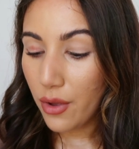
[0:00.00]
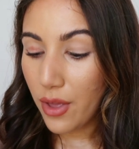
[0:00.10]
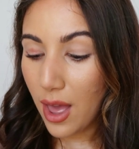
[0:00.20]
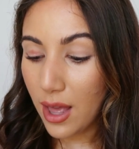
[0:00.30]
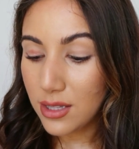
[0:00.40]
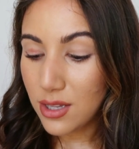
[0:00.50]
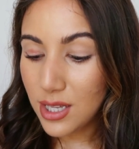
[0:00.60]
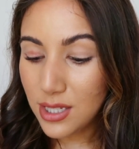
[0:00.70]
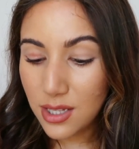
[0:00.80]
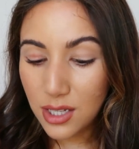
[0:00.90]
okay, so
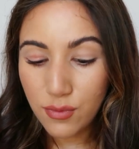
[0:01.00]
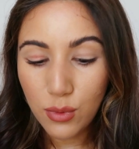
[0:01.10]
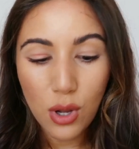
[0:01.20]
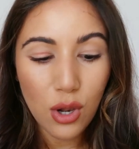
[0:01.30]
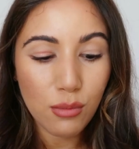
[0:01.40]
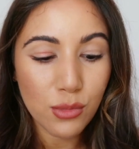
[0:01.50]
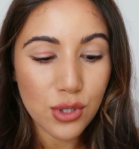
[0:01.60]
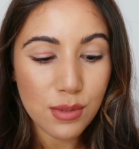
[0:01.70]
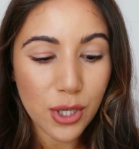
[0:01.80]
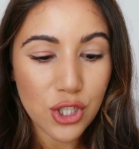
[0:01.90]
this does feel a lot more
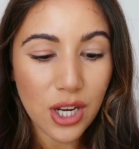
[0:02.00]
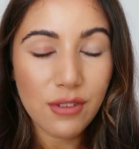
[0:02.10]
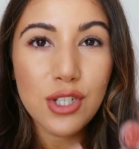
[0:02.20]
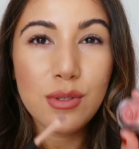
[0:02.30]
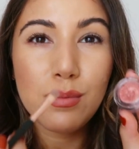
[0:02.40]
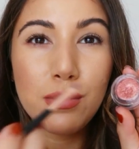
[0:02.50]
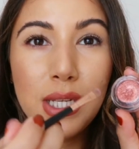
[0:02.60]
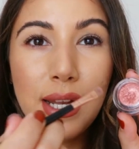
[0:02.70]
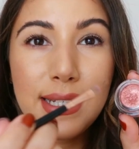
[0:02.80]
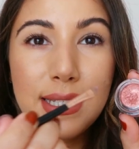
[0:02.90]
spongy. I've just
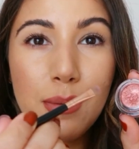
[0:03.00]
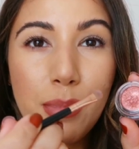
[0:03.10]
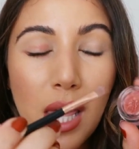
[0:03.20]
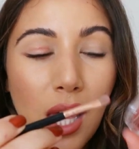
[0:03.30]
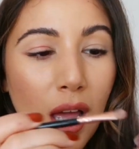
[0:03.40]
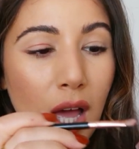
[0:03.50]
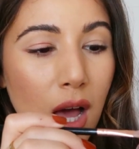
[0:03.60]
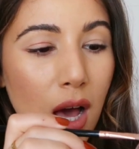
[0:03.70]
been like dipping